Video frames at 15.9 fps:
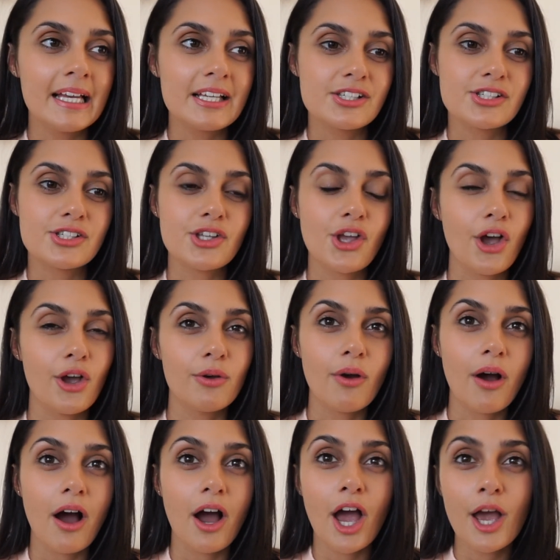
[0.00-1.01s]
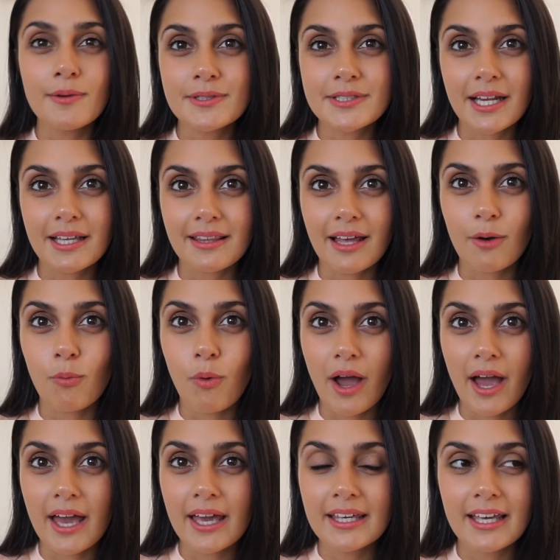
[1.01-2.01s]
So I hope you take that
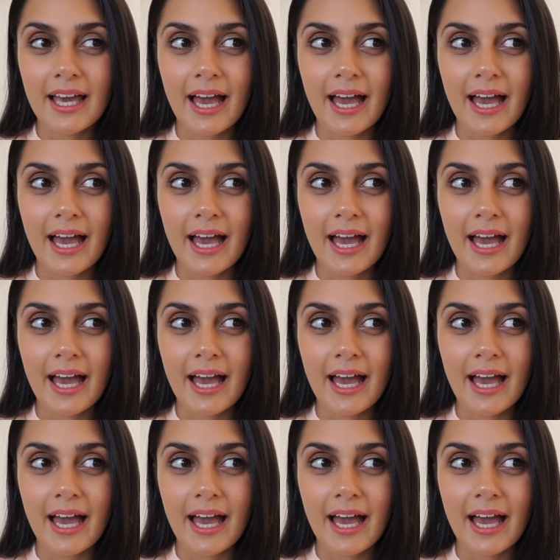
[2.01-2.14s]
away.